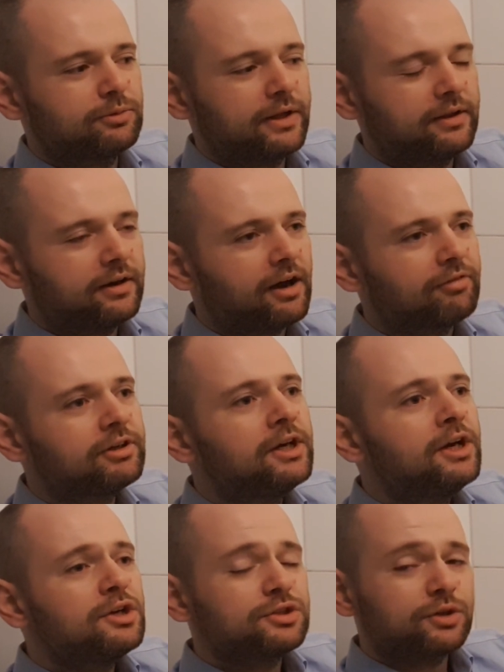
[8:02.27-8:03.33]
well enough
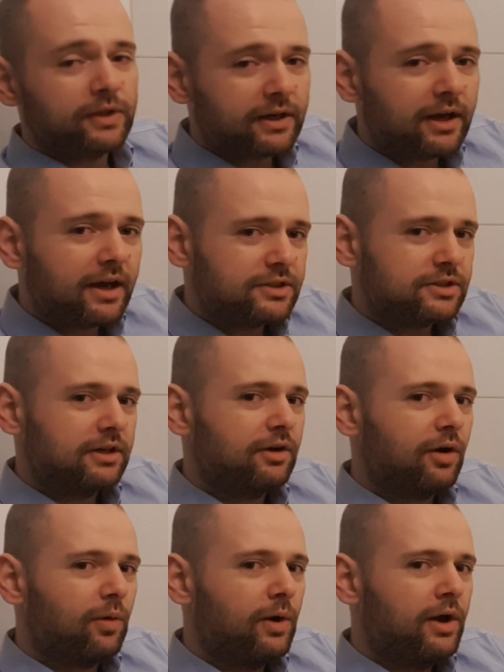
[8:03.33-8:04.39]
so that I actually
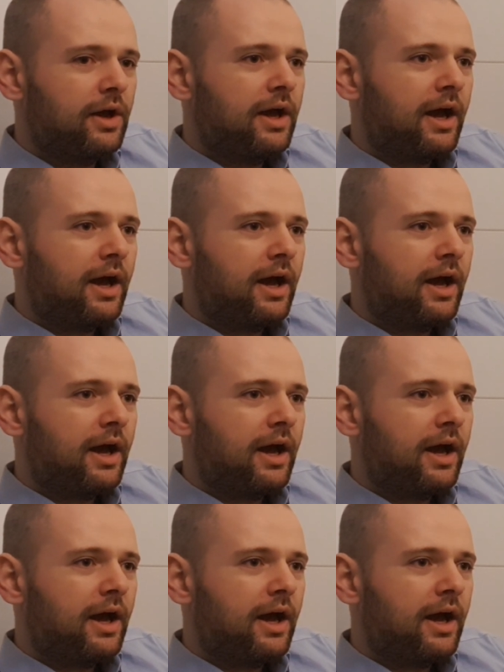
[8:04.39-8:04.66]
know